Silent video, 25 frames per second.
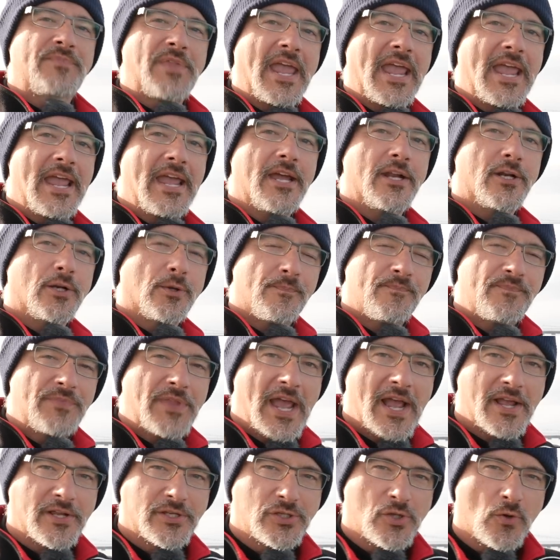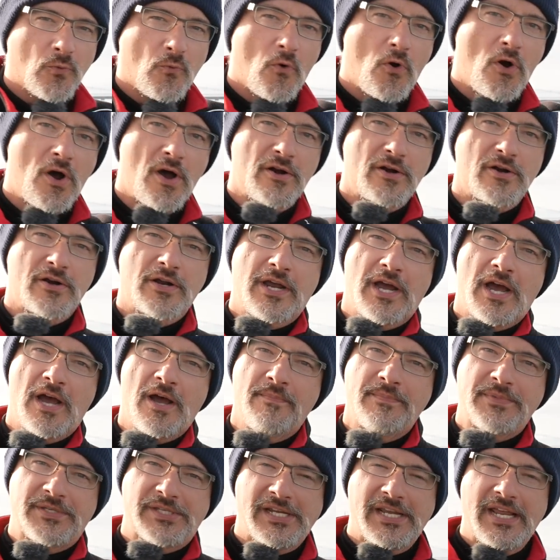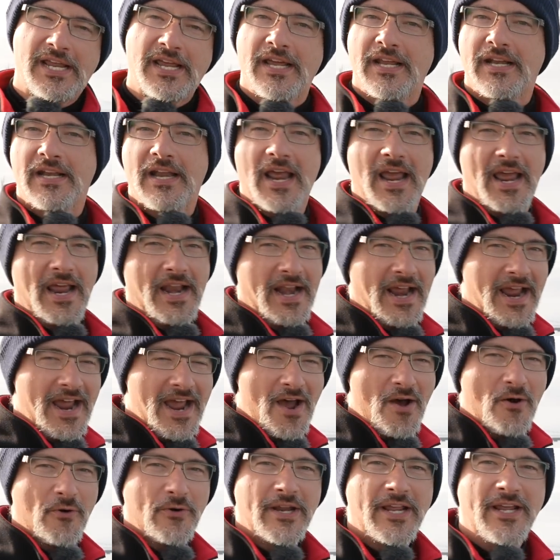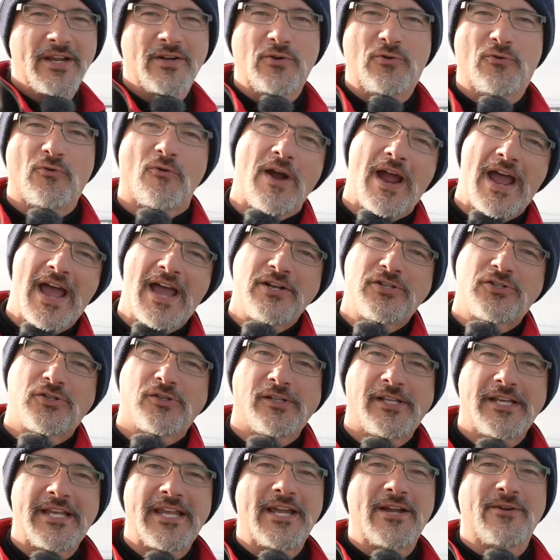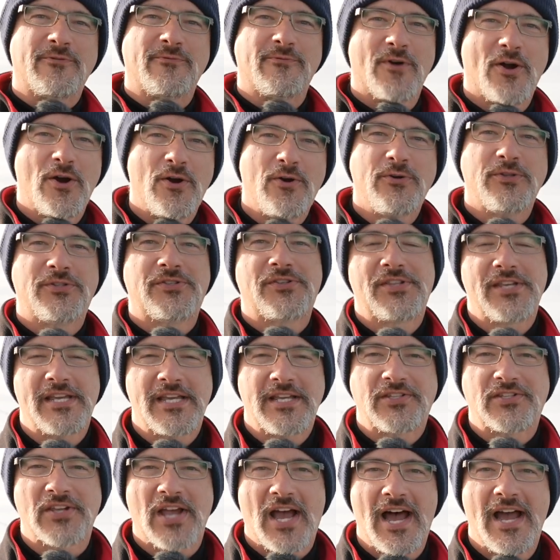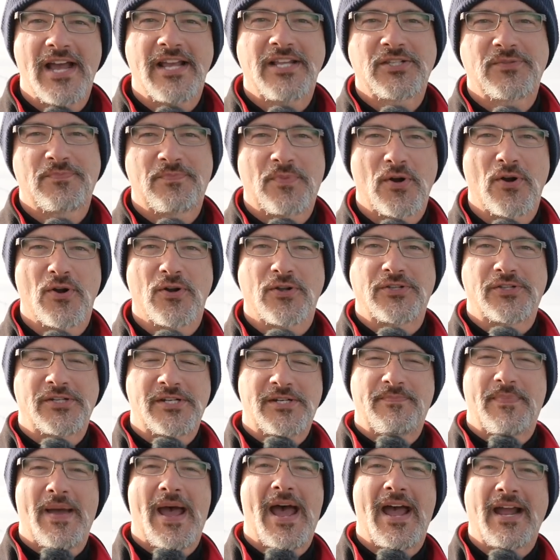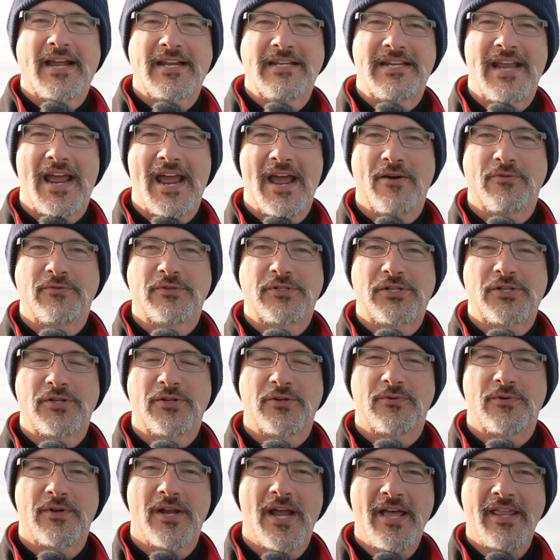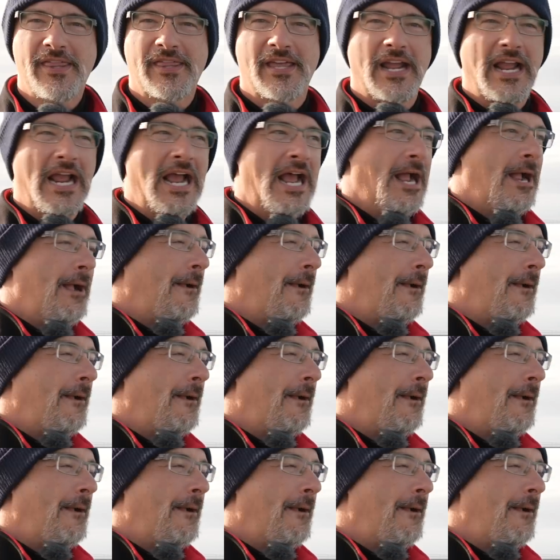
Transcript: And as the water comes in and out, it gradually erodes these icebergs back down to nothing.